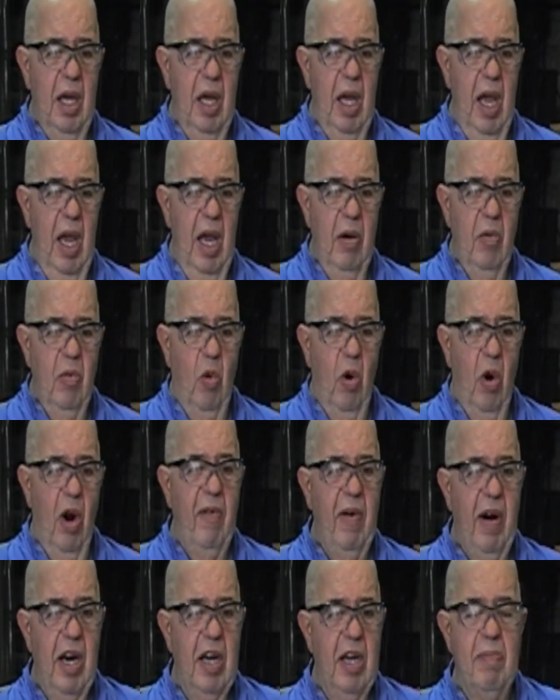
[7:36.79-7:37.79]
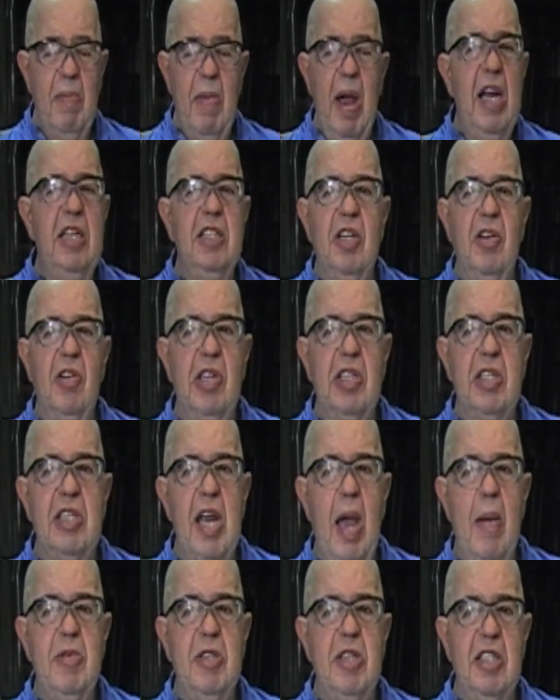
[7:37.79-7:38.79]
And one of our major
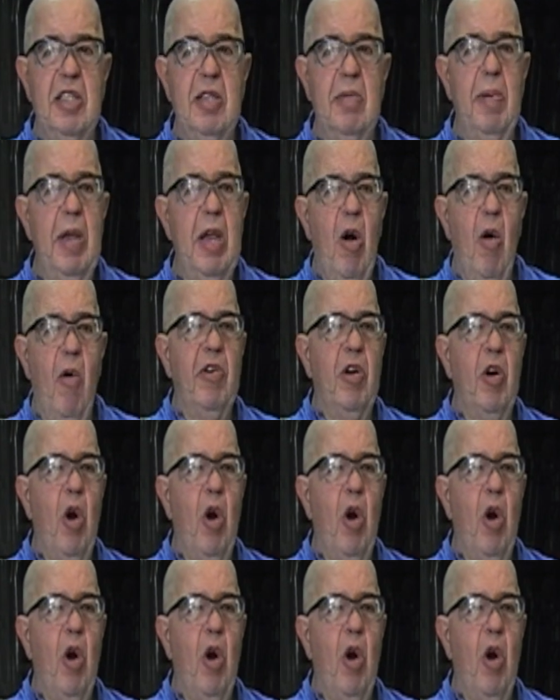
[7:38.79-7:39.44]
escapes is to be over